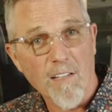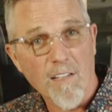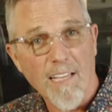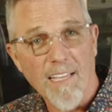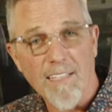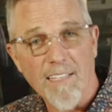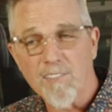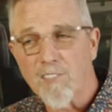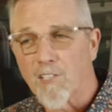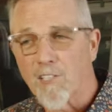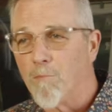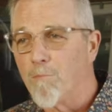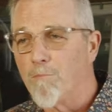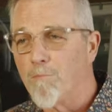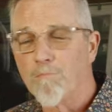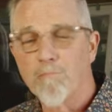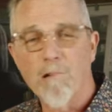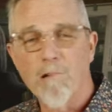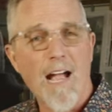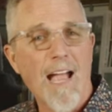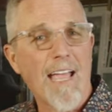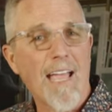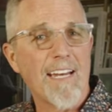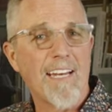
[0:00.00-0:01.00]
And so
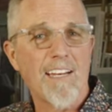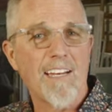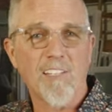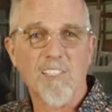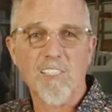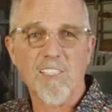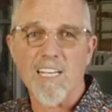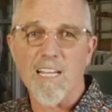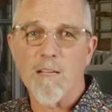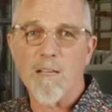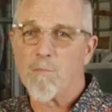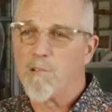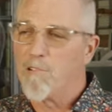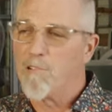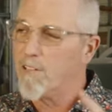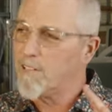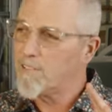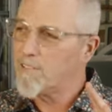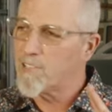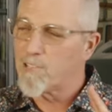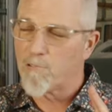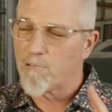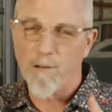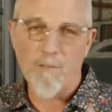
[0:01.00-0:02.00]
Brian and his team do a
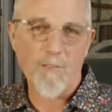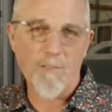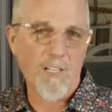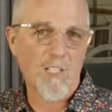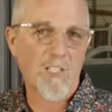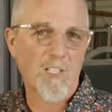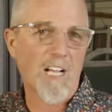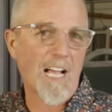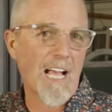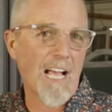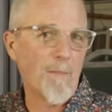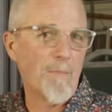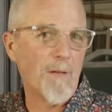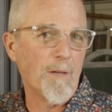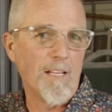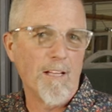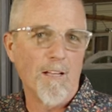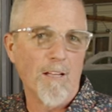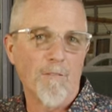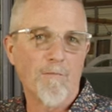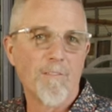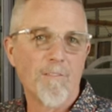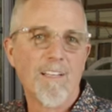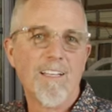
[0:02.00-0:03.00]
terrific job
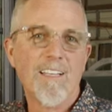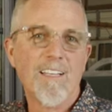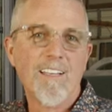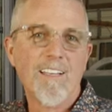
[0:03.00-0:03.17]
of